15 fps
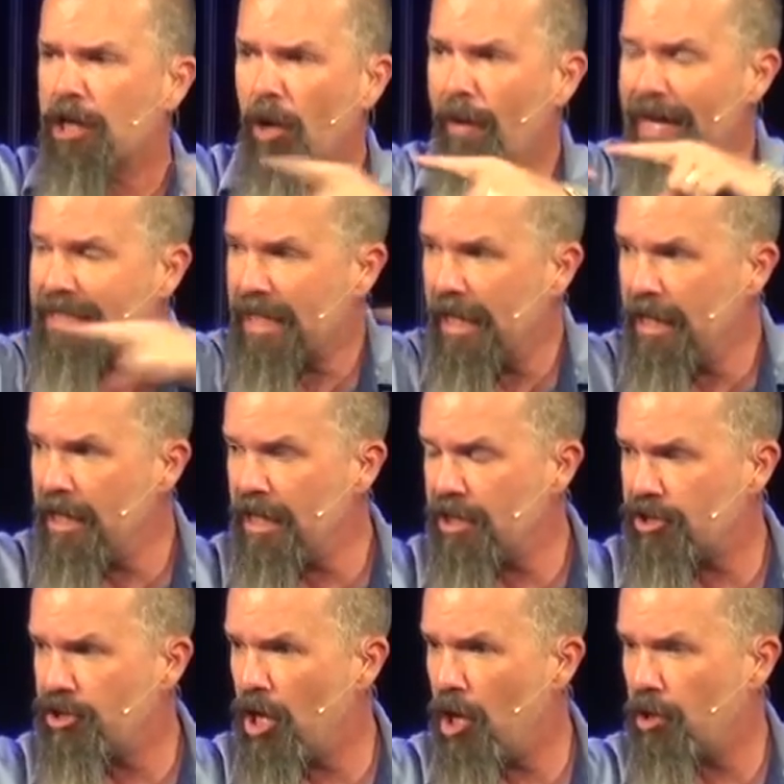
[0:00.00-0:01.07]
go ask any of the
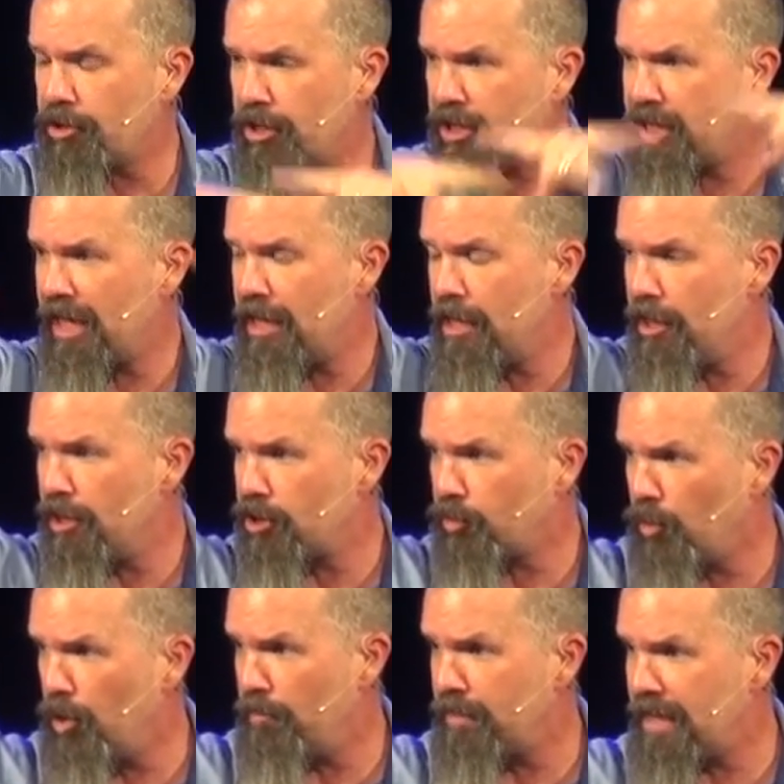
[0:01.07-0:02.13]
adults that's sitting in this
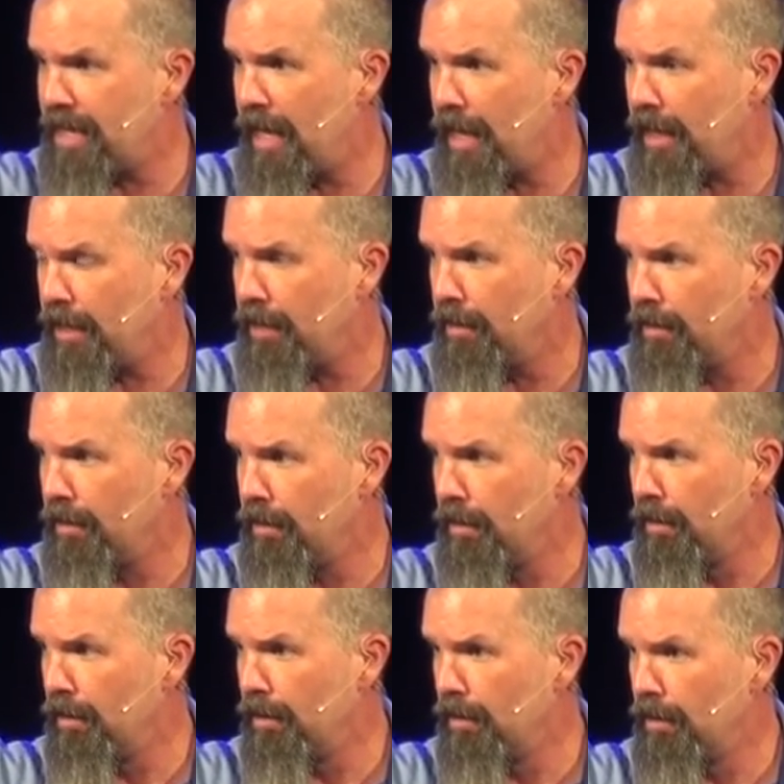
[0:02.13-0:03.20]
room today.
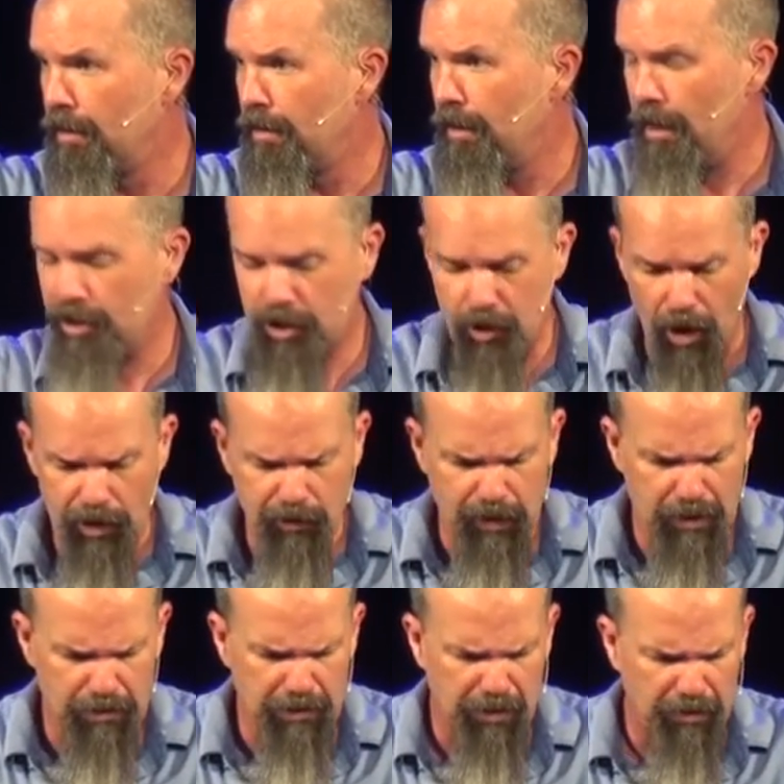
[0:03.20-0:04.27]
It starts with
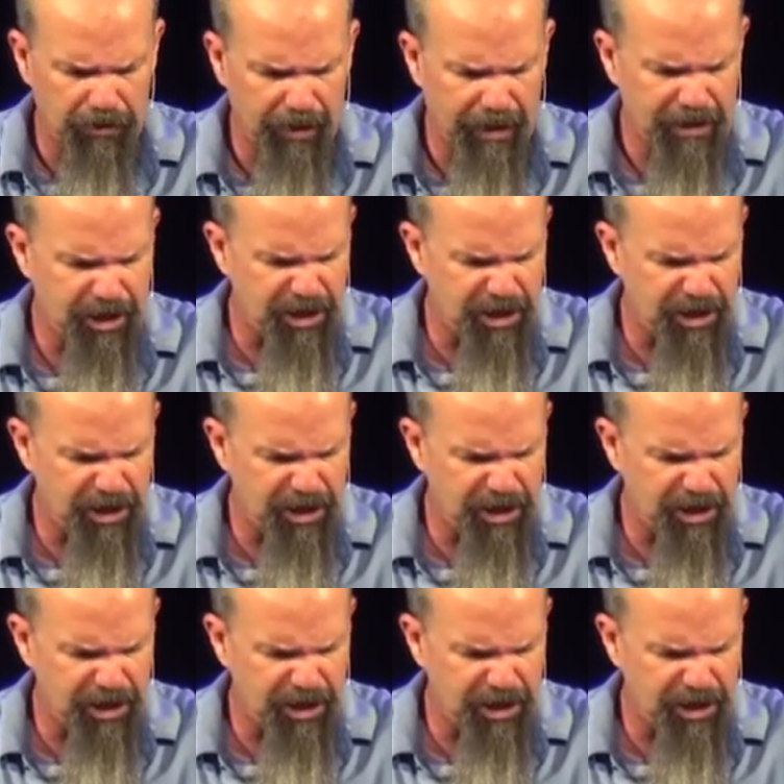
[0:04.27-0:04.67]
those little things.